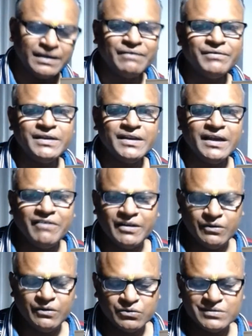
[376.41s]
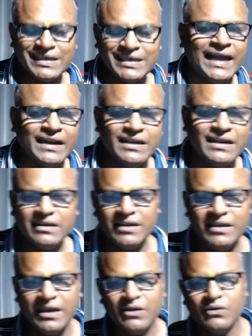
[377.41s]
we never use any
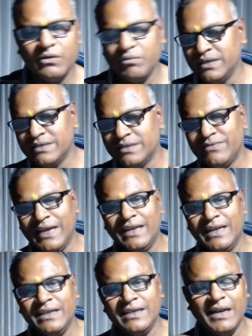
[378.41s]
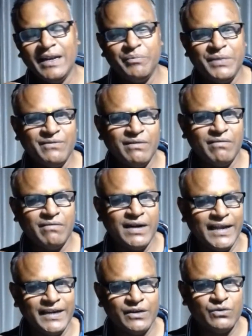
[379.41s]
means any helping verb
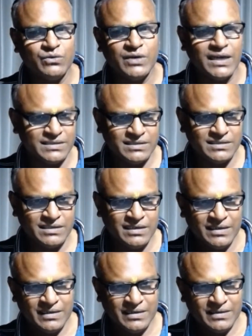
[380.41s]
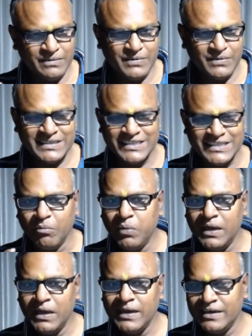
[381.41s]
like do, does, with
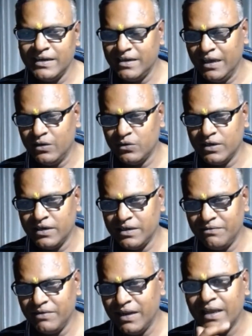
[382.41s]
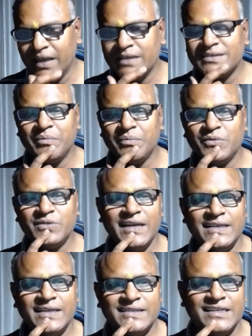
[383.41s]
simple interrogative. Like suppose
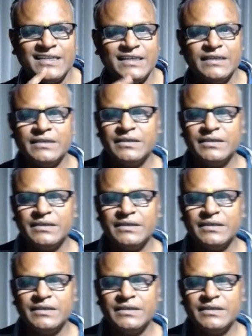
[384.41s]
I say,